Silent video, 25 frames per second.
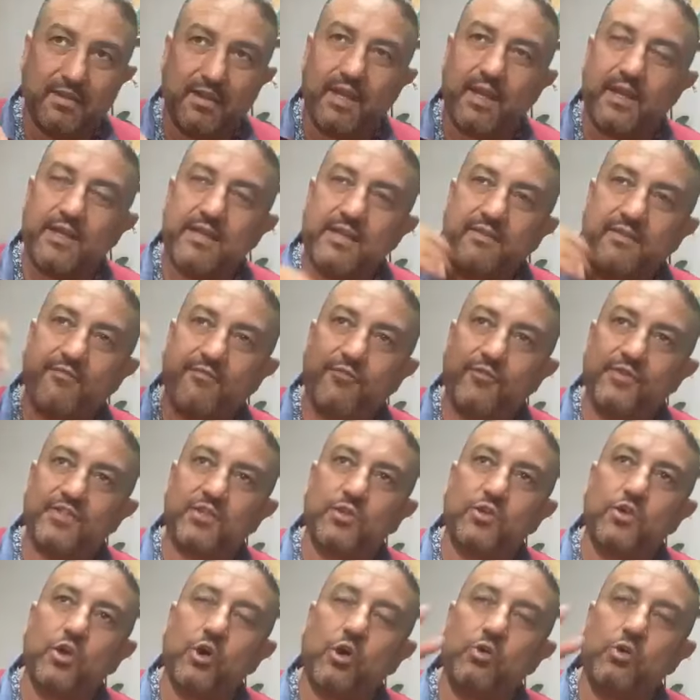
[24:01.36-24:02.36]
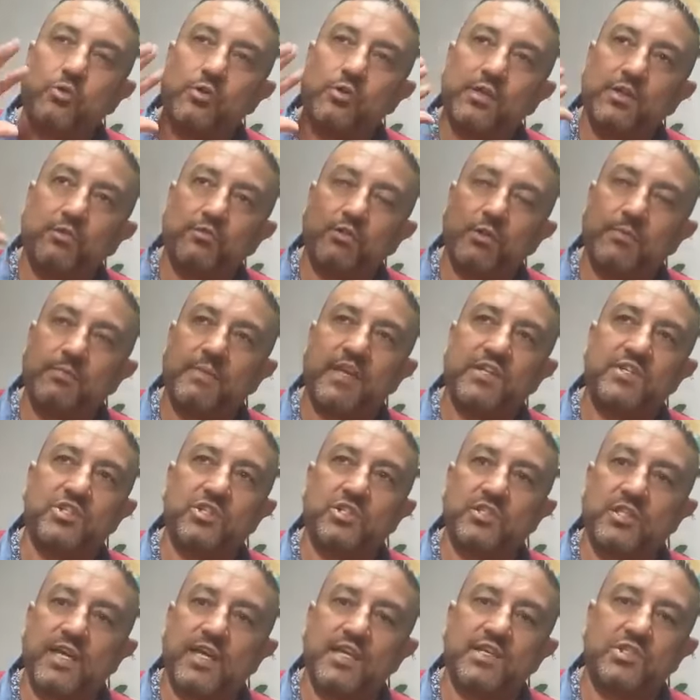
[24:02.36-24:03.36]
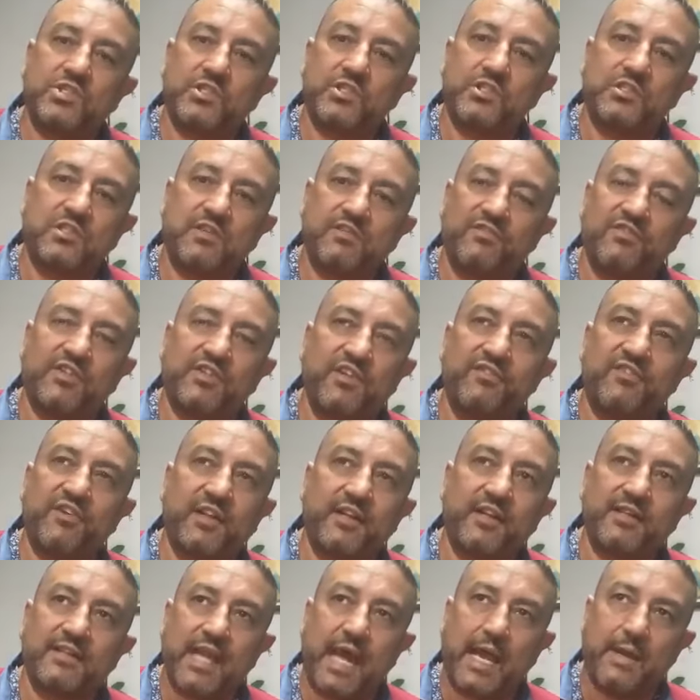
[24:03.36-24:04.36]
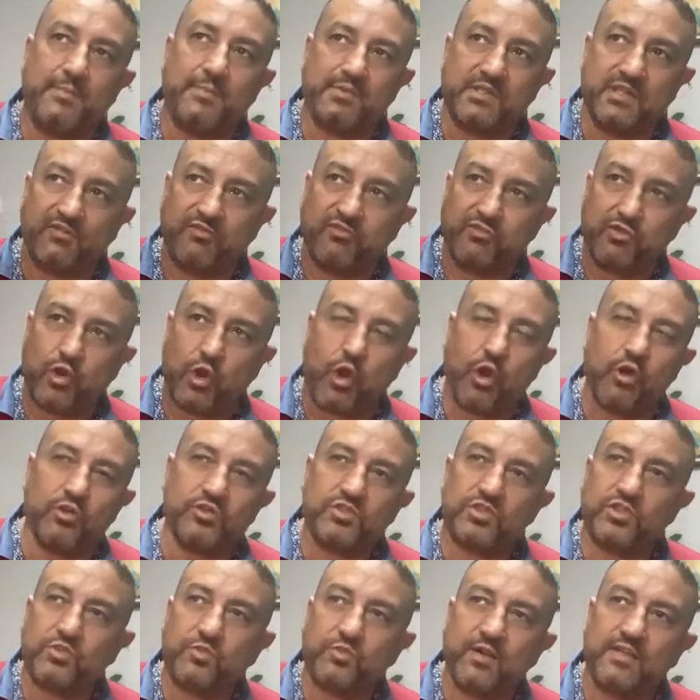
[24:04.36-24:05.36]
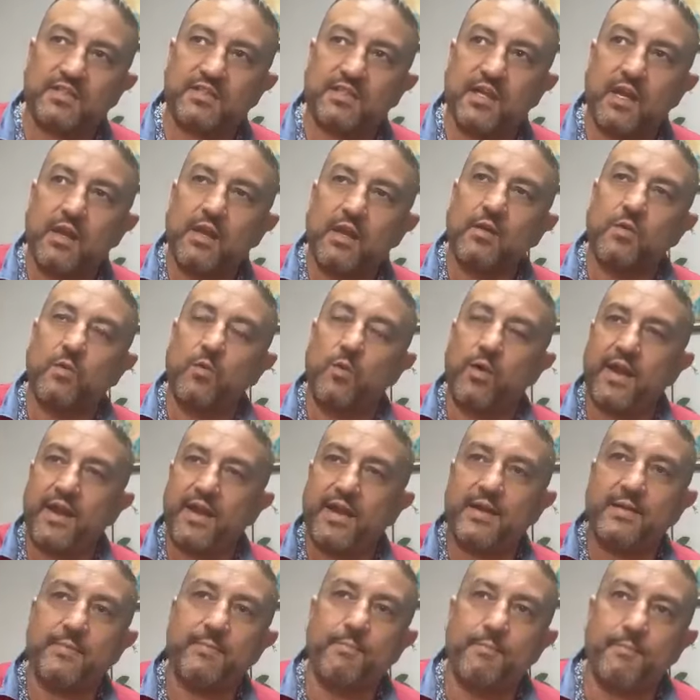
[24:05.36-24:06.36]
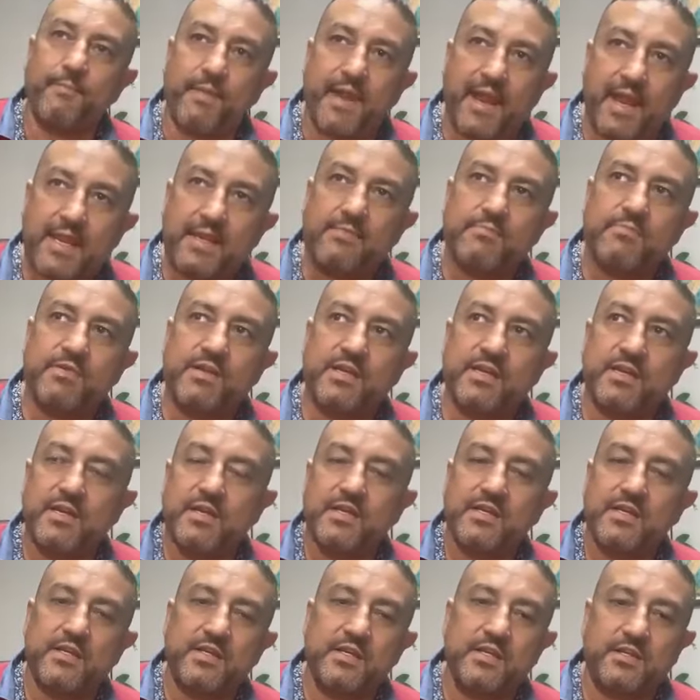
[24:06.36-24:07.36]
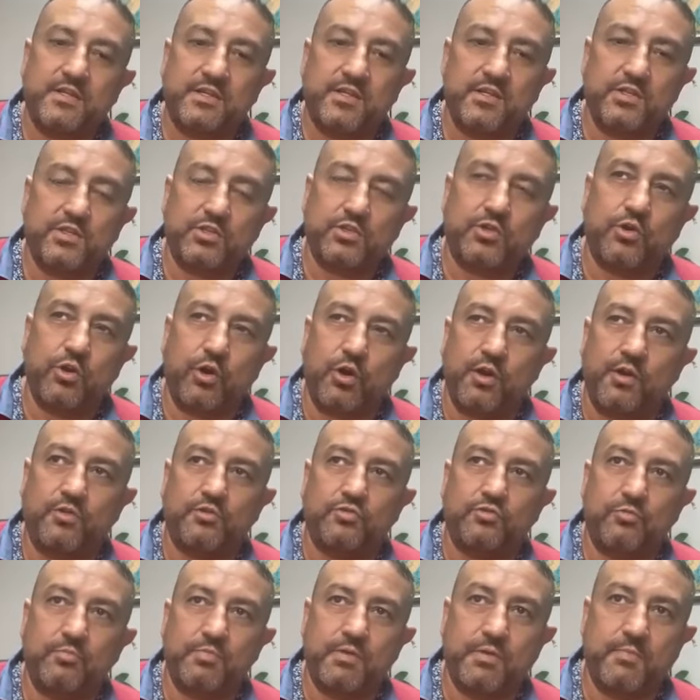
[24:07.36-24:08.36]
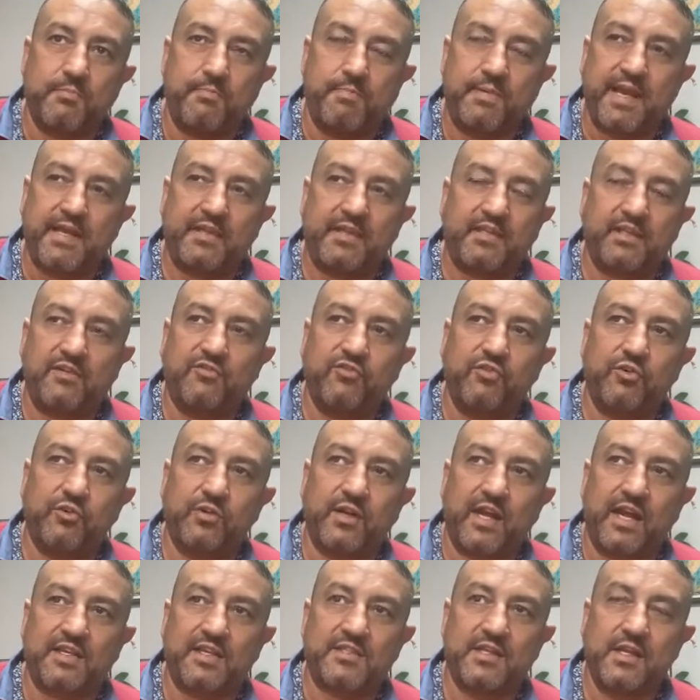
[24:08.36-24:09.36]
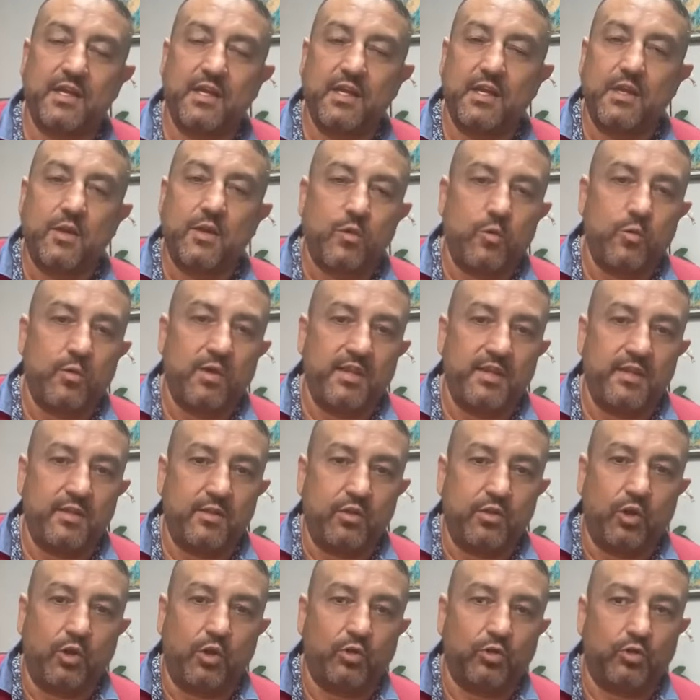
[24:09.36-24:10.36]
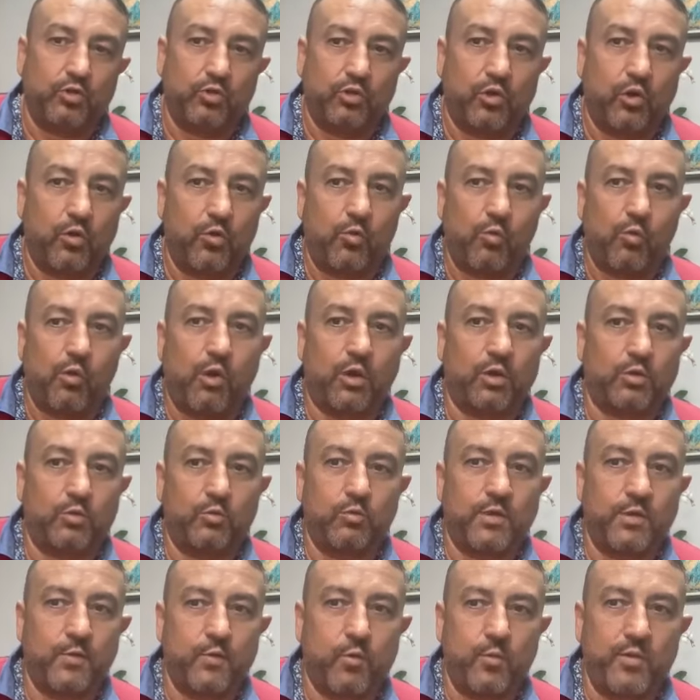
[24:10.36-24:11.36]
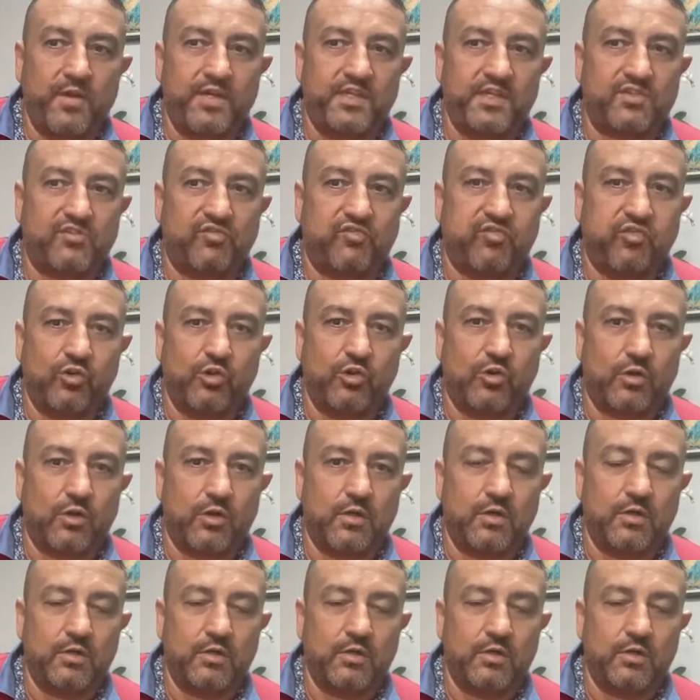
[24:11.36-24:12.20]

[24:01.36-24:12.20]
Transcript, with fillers: And if we go into imaginations of different types of constructs, where maybe it is going to be better for us we don't know what we wish for.